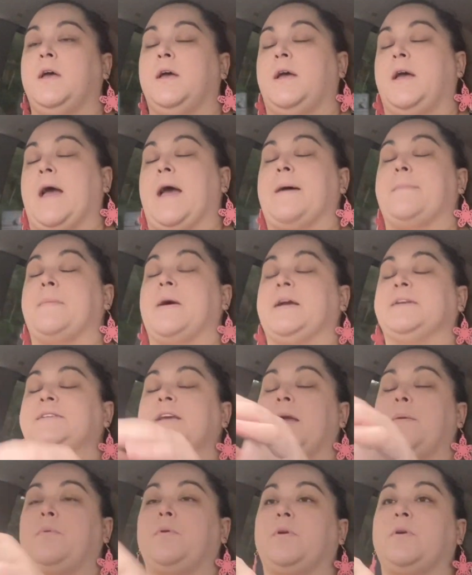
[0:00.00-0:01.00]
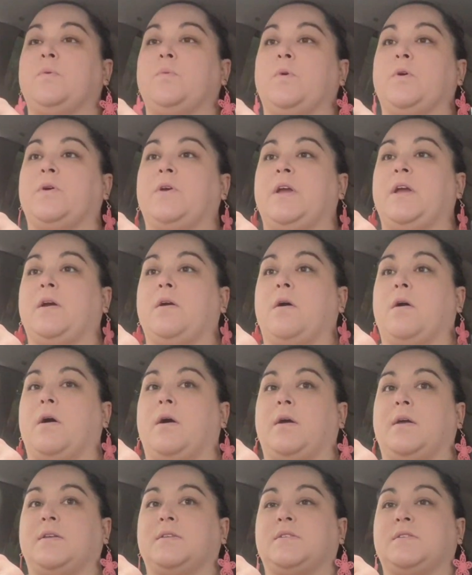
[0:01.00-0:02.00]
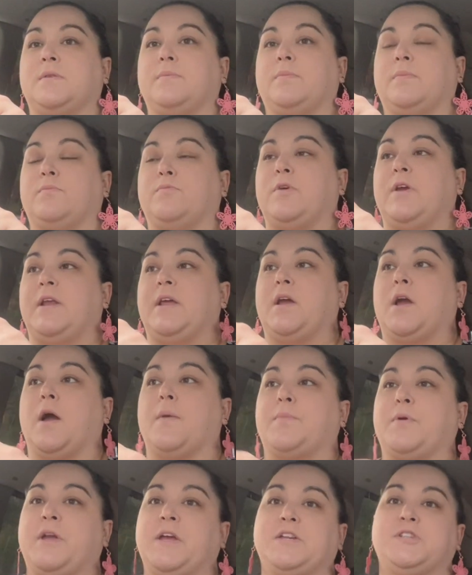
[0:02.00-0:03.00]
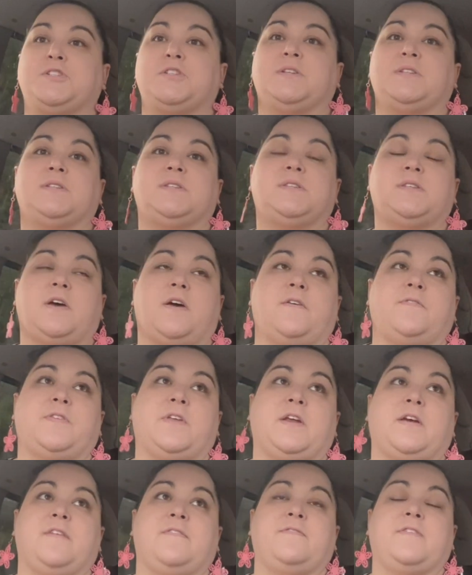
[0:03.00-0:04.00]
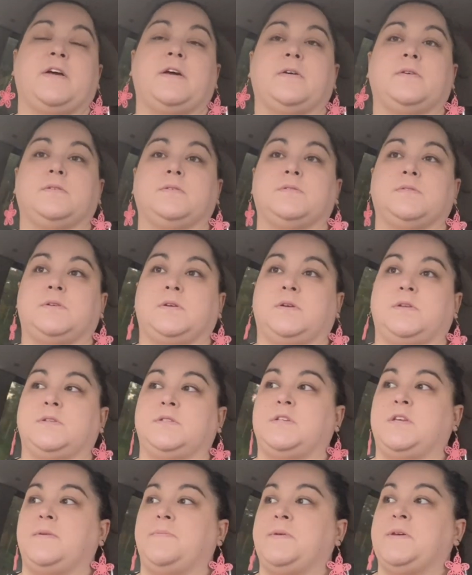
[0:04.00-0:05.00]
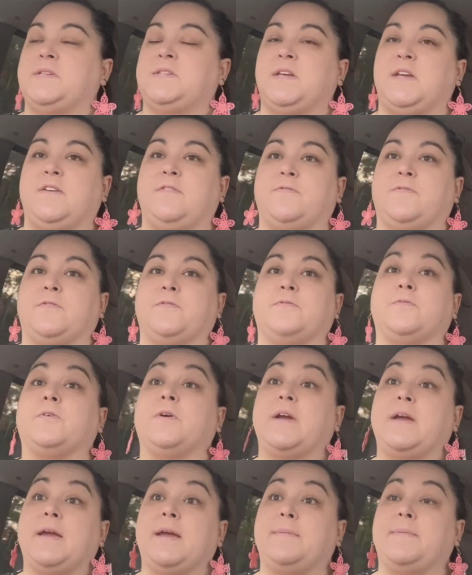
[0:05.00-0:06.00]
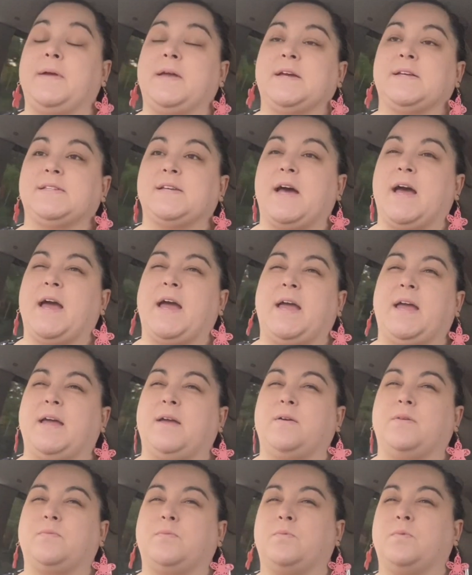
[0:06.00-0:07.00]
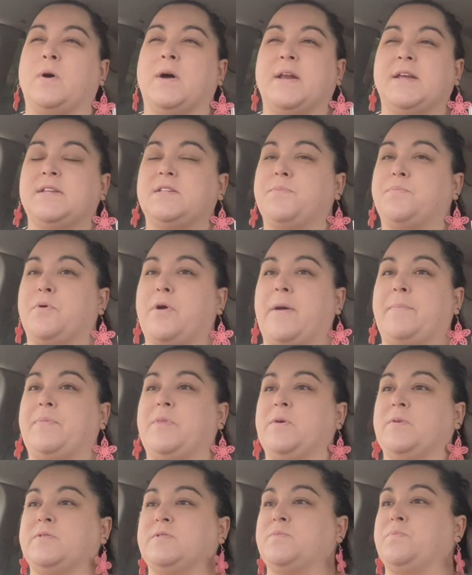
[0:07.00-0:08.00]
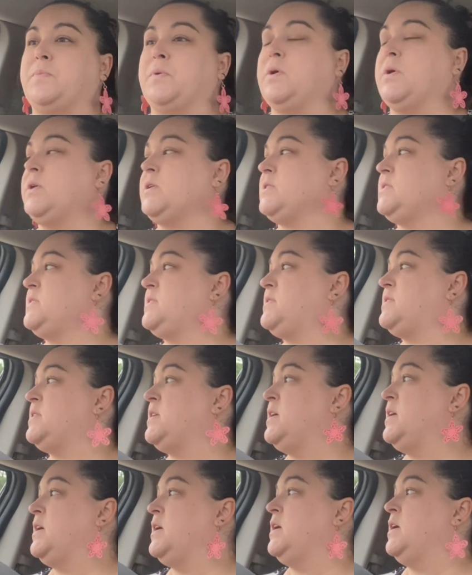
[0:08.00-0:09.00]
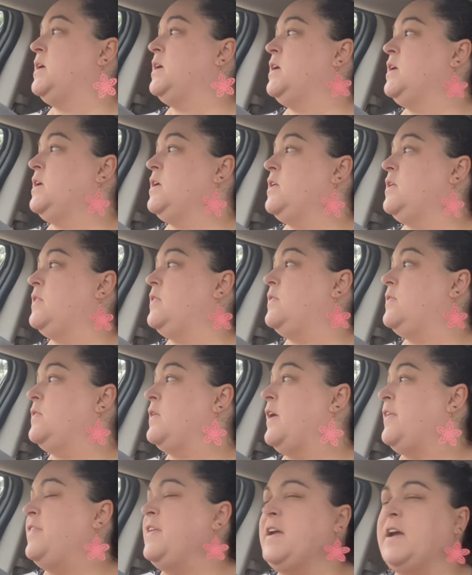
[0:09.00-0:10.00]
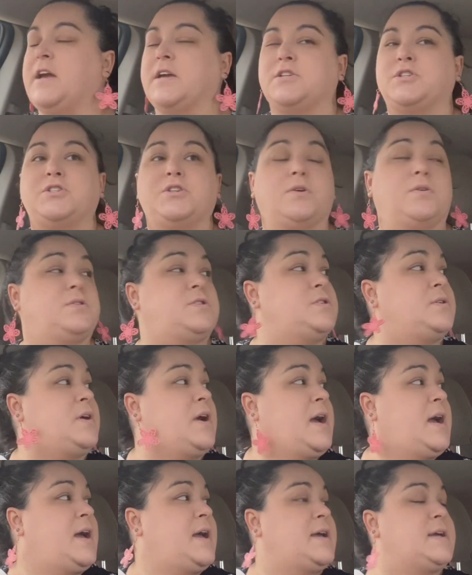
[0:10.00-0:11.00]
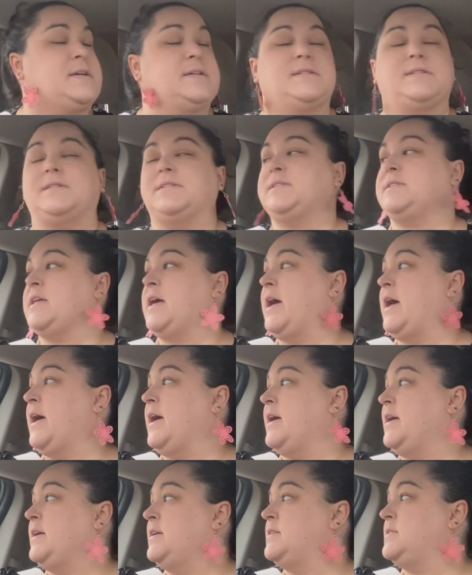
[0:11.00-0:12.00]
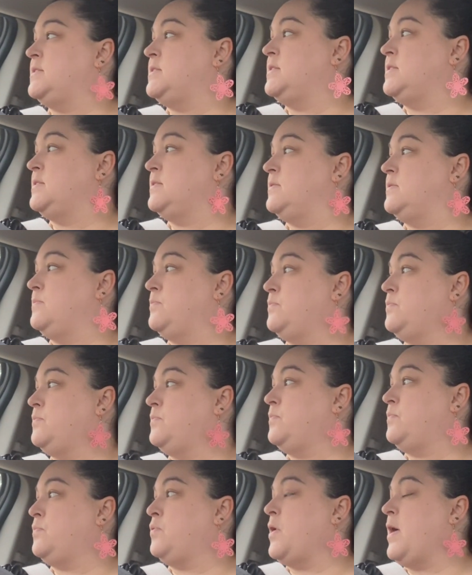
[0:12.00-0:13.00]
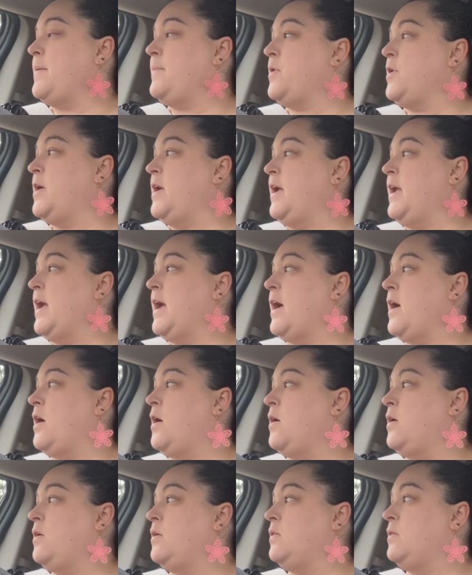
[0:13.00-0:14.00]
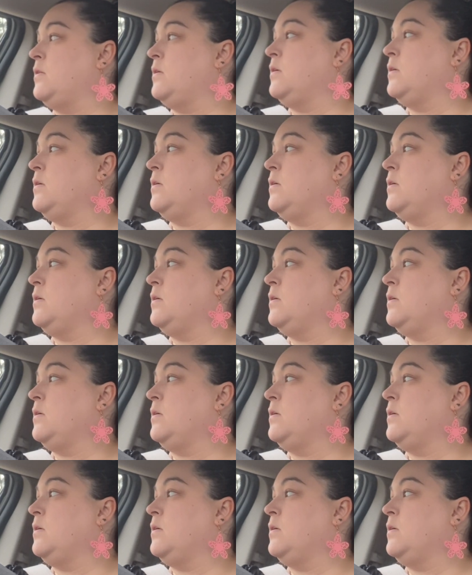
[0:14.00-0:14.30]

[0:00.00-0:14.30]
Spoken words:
at my table and working on some reading comprehension stuff that I found on TPT for free, because I wanted to prep those books. I think I showed you guys that Primary Gal,